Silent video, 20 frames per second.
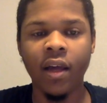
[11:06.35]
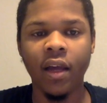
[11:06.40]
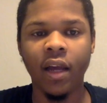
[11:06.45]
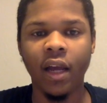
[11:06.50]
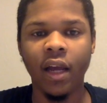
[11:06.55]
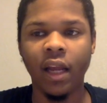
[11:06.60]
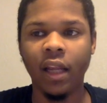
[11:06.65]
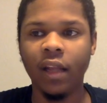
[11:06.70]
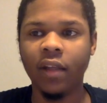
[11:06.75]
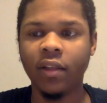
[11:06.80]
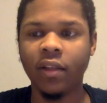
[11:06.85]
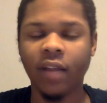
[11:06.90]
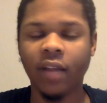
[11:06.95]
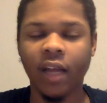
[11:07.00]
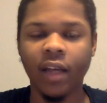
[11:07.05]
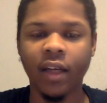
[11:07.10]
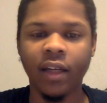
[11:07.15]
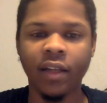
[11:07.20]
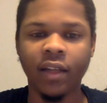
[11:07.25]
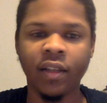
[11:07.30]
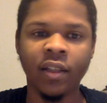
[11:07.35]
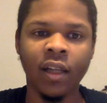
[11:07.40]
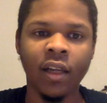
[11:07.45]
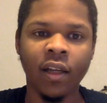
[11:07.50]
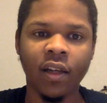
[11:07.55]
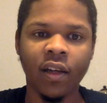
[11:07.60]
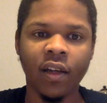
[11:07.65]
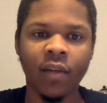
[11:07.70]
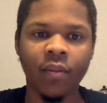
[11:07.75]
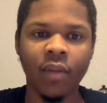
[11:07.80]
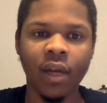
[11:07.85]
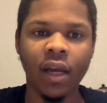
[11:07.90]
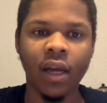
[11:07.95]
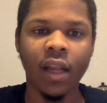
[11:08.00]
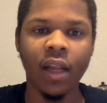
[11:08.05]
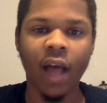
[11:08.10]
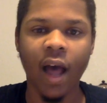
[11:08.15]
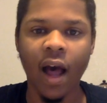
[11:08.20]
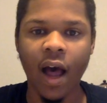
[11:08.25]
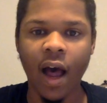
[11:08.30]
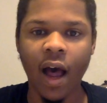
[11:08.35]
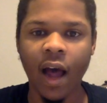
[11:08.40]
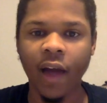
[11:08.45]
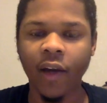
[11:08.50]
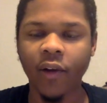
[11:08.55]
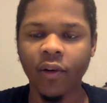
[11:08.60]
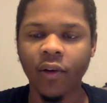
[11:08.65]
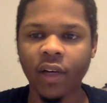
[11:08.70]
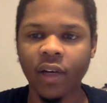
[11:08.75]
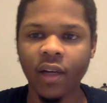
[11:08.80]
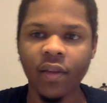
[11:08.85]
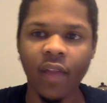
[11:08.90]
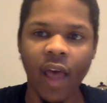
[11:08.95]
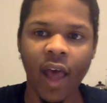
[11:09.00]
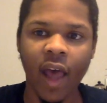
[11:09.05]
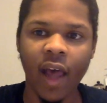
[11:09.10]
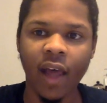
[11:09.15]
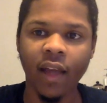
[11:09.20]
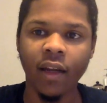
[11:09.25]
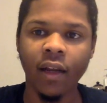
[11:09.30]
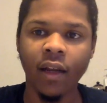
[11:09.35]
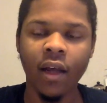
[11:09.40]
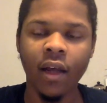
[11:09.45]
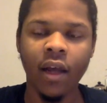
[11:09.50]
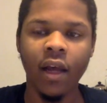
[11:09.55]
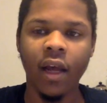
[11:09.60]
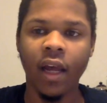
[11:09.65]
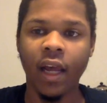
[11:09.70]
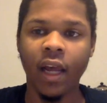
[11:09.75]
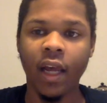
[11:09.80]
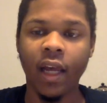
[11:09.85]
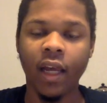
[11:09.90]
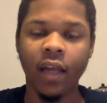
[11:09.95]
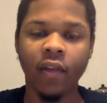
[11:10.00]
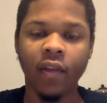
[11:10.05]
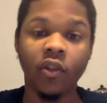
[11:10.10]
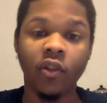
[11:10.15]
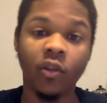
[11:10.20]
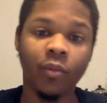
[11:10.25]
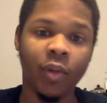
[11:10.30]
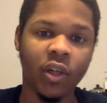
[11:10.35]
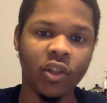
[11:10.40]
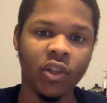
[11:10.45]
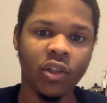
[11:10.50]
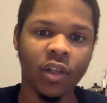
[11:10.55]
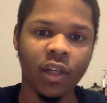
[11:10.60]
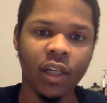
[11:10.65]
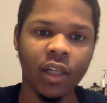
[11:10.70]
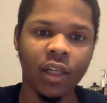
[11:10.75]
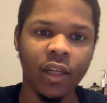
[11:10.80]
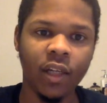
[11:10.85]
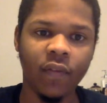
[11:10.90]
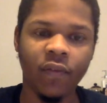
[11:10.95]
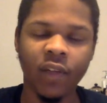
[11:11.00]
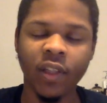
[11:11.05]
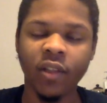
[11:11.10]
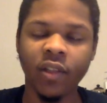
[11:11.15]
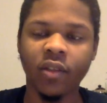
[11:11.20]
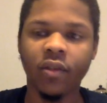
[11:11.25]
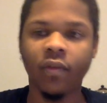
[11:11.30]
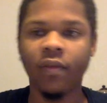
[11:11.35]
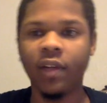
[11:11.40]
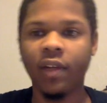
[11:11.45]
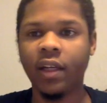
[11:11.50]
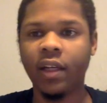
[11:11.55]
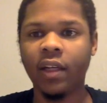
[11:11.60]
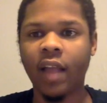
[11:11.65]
It looks like his ceiling can be a lot higher than that, and especially defensively.